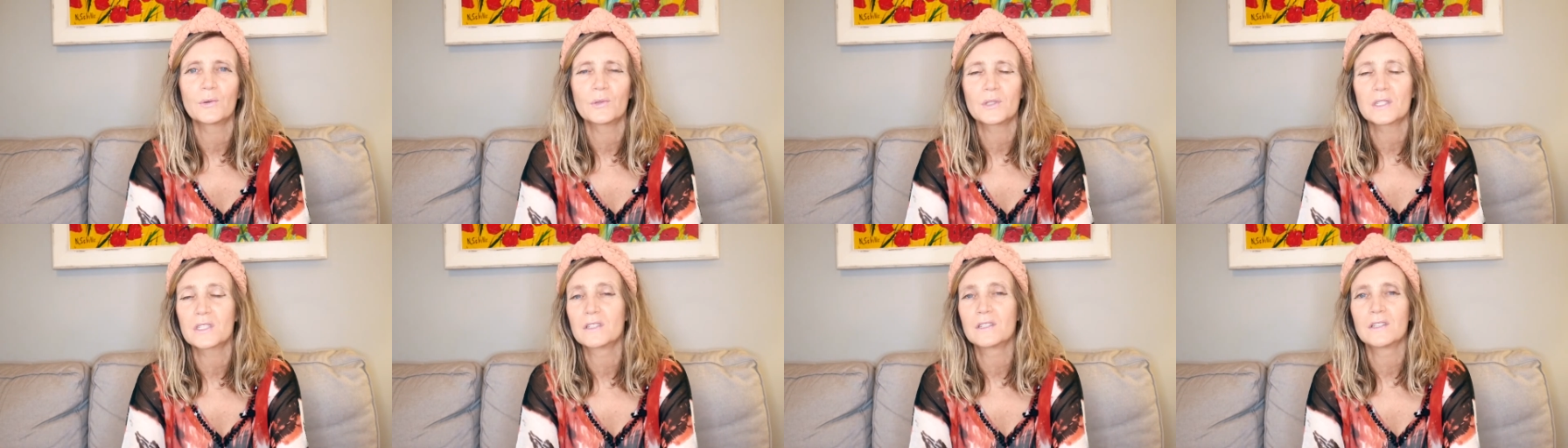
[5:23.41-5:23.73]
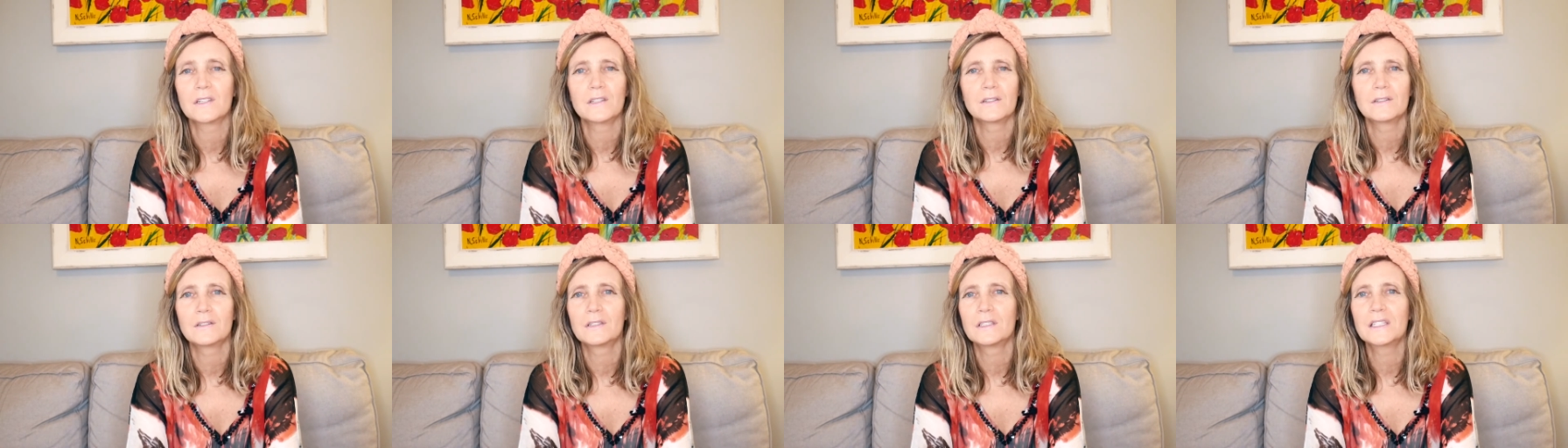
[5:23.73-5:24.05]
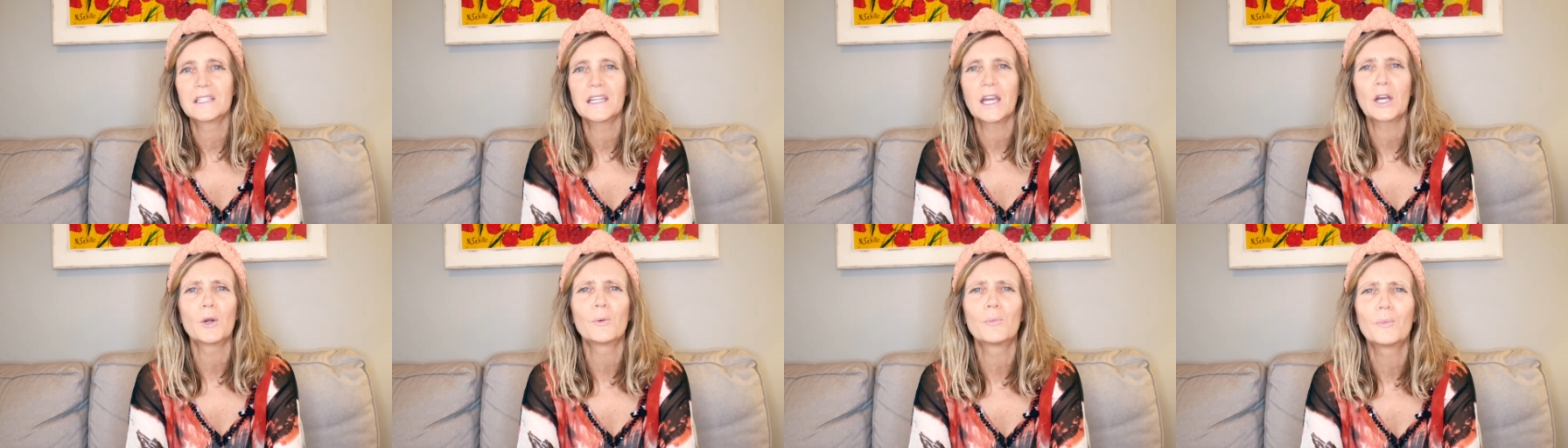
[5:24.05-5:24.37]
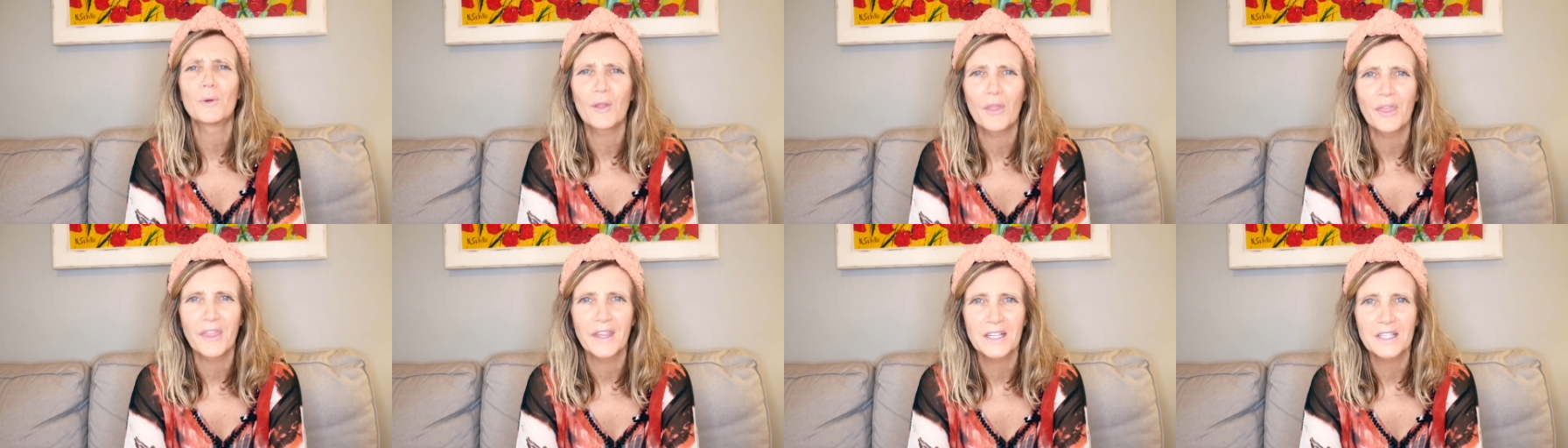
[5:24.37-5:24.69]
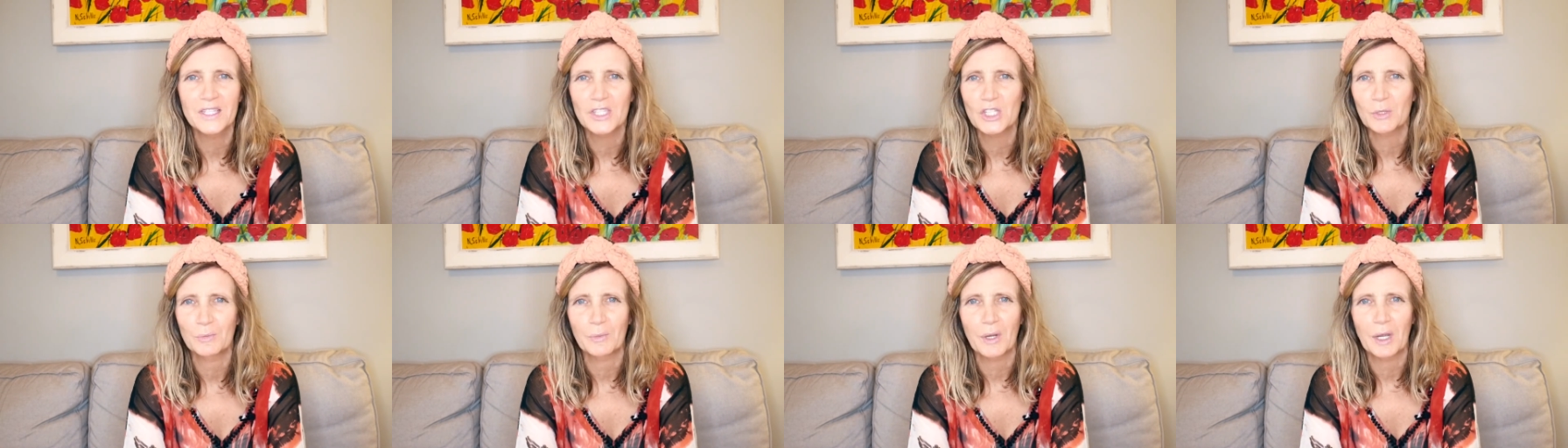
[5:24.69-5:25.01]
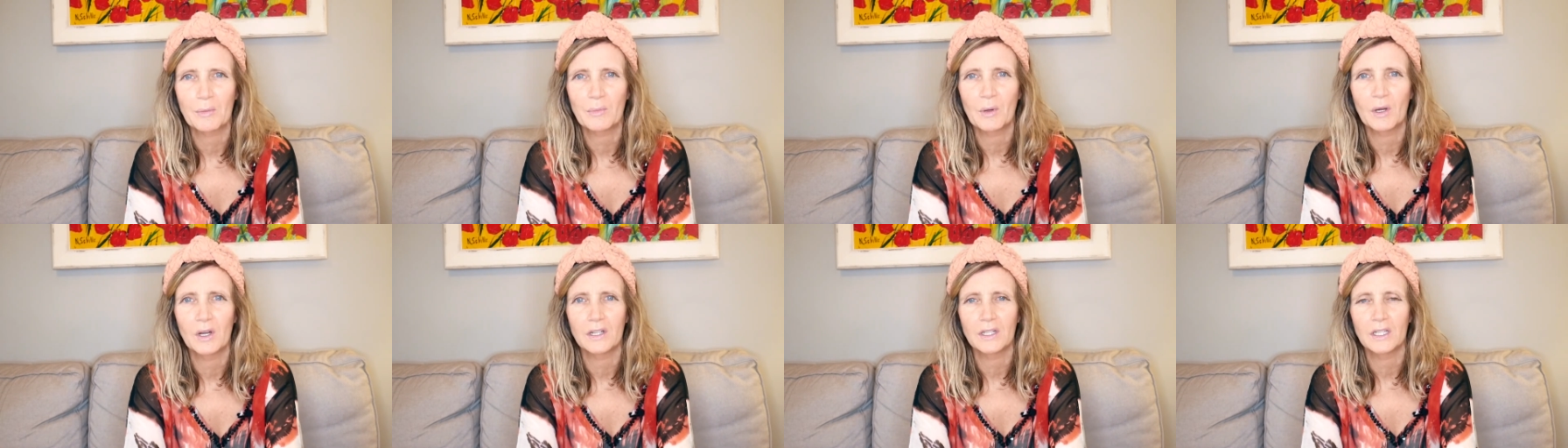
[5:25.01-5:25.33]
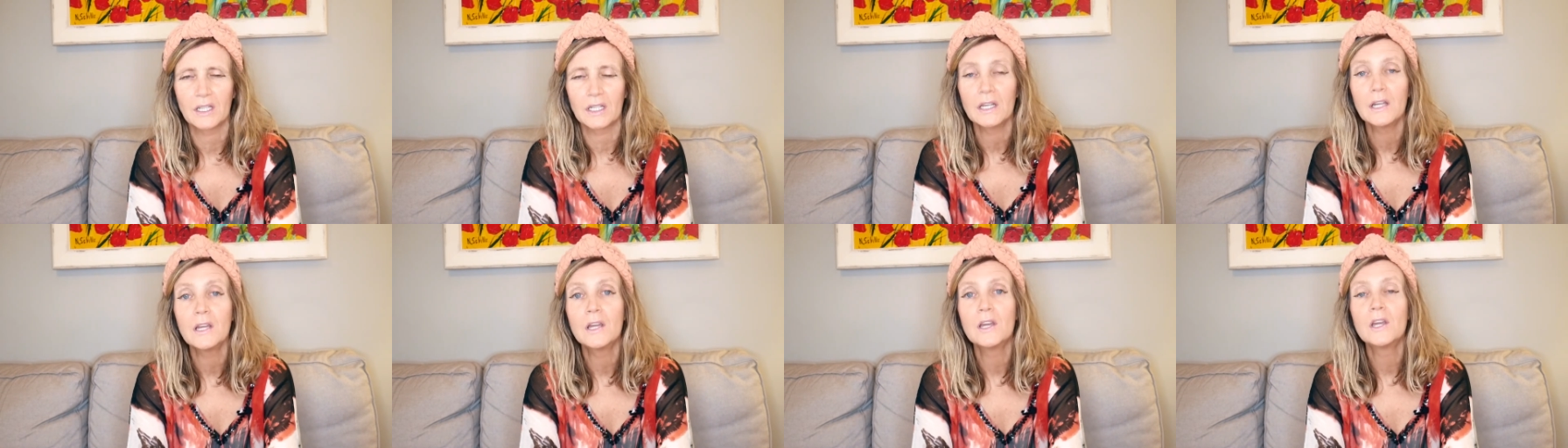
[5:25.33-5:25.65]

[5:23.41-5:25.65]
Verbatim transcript: It was, did terrible things to my body.